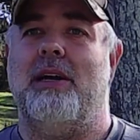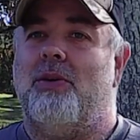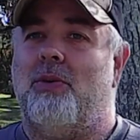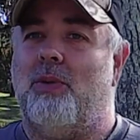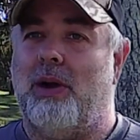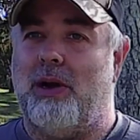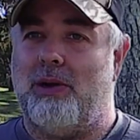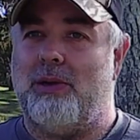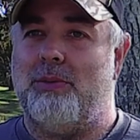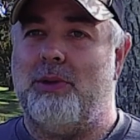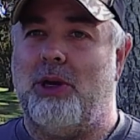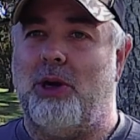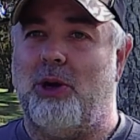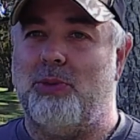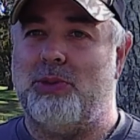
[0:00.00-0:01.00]
Welcome
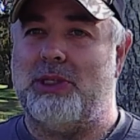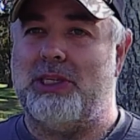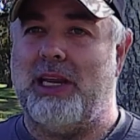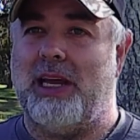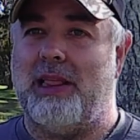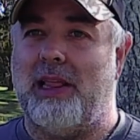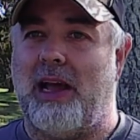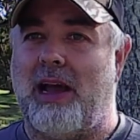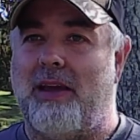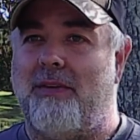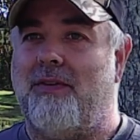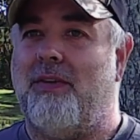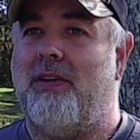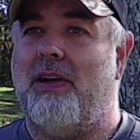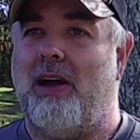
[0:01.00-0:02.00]
to homestead
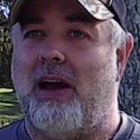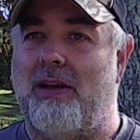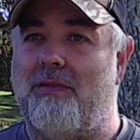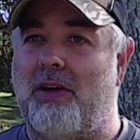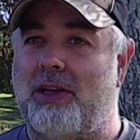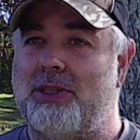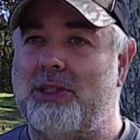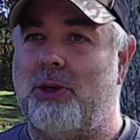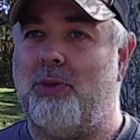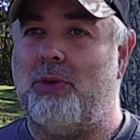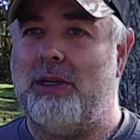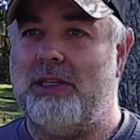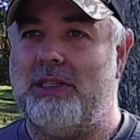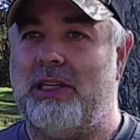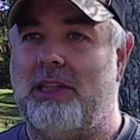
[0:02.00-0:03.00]
life. I've also
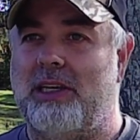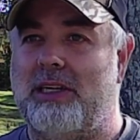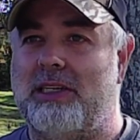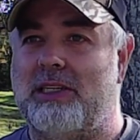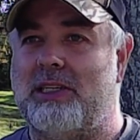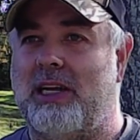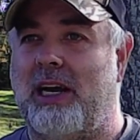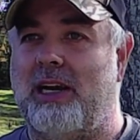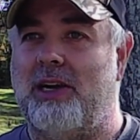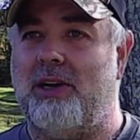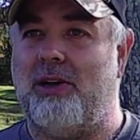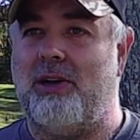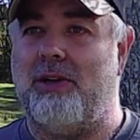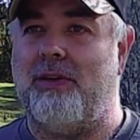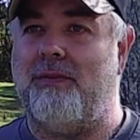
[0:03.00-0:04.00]
recently decided
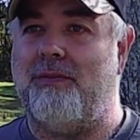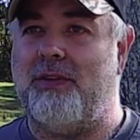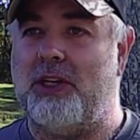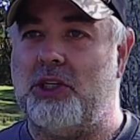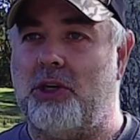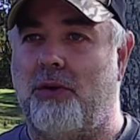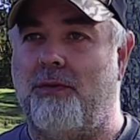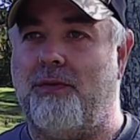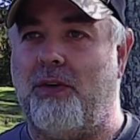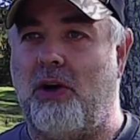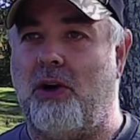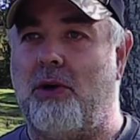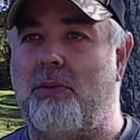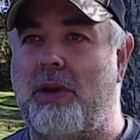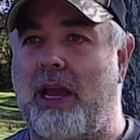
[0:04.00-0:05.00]
on an official
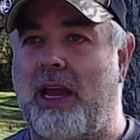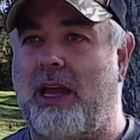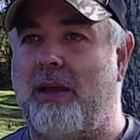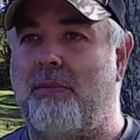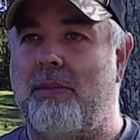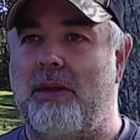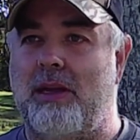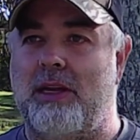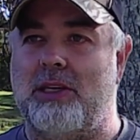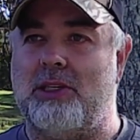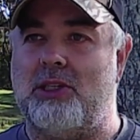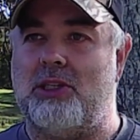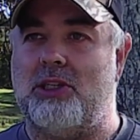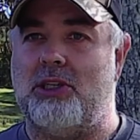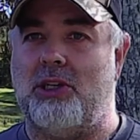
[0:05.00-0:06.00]
farm name
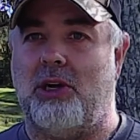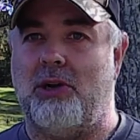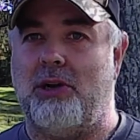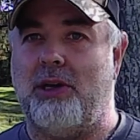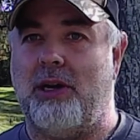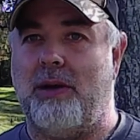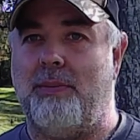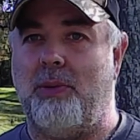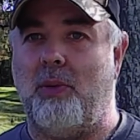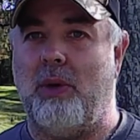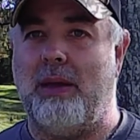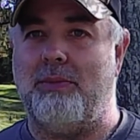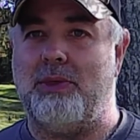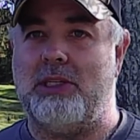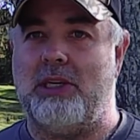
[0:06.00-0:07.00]
and started up a
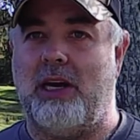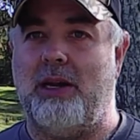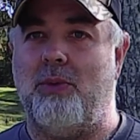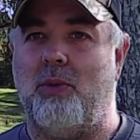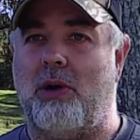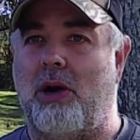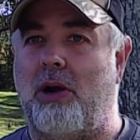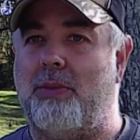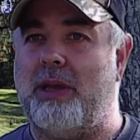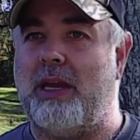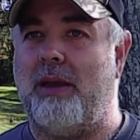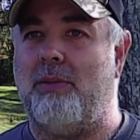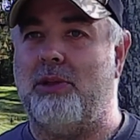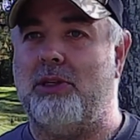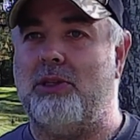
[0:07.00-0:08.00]
website where I'll
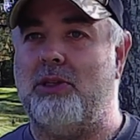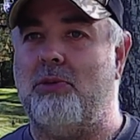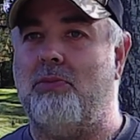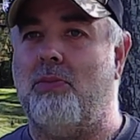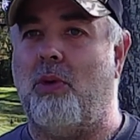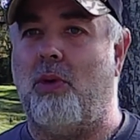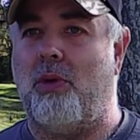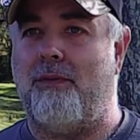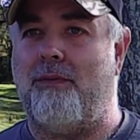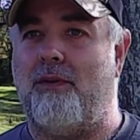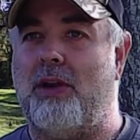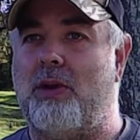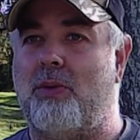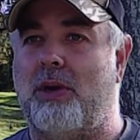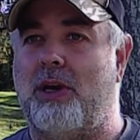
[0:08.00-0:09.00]
be able to do more
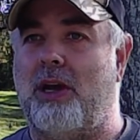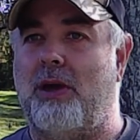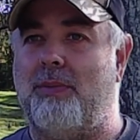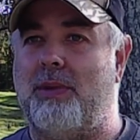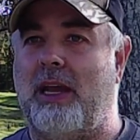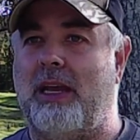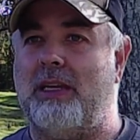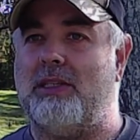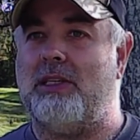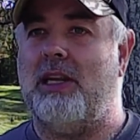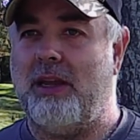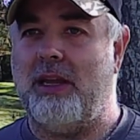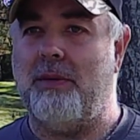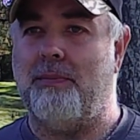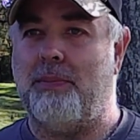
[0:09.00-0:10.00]
frequent updates
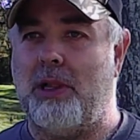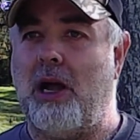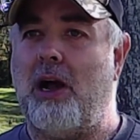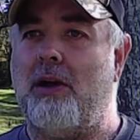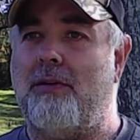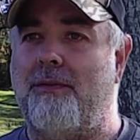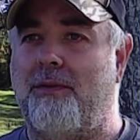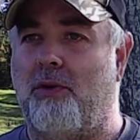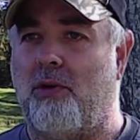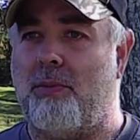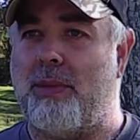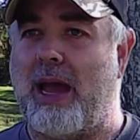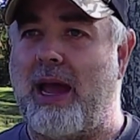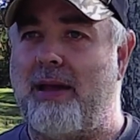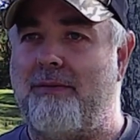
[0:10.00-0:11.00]
in blog
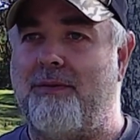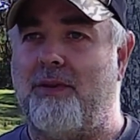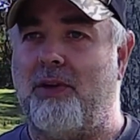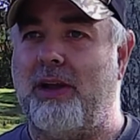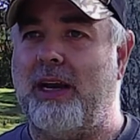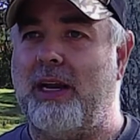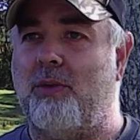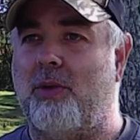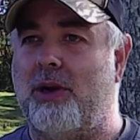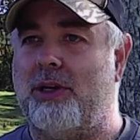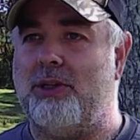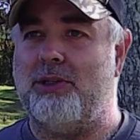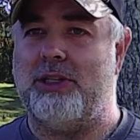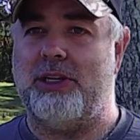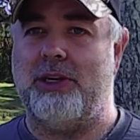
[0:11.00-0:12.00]
format for anyone
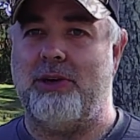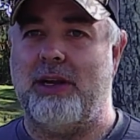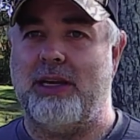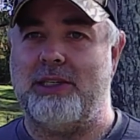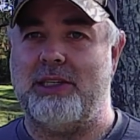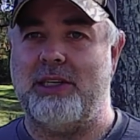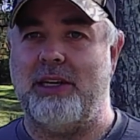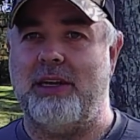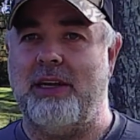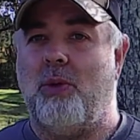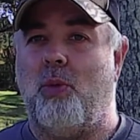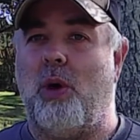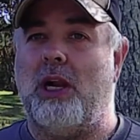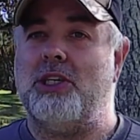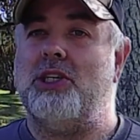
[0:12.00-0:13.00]
who's interested.
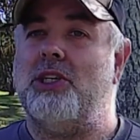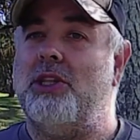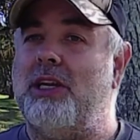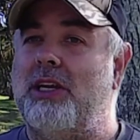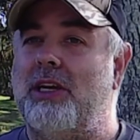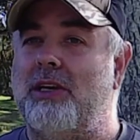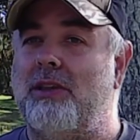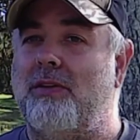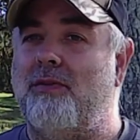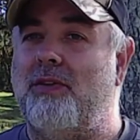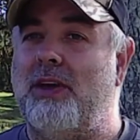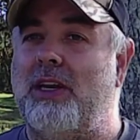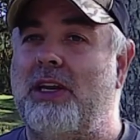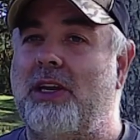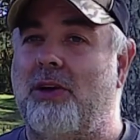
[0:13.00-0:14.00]
Watch to the end of the
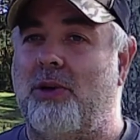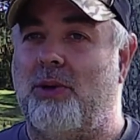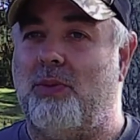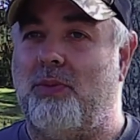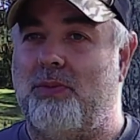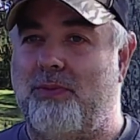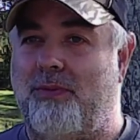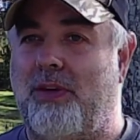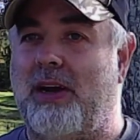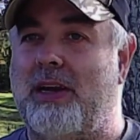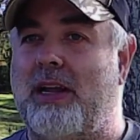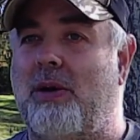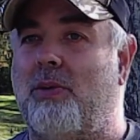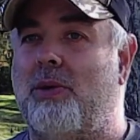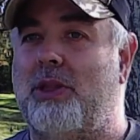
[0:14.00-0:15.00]
video to find
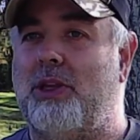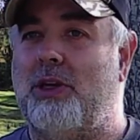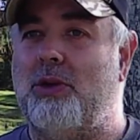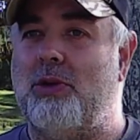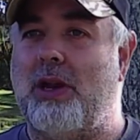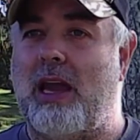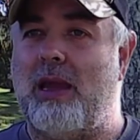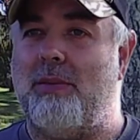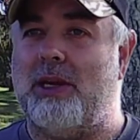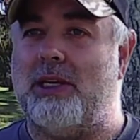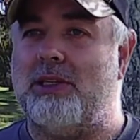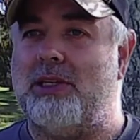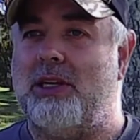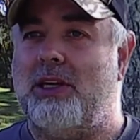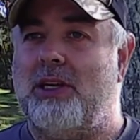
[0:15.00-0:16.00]
out what the new name is.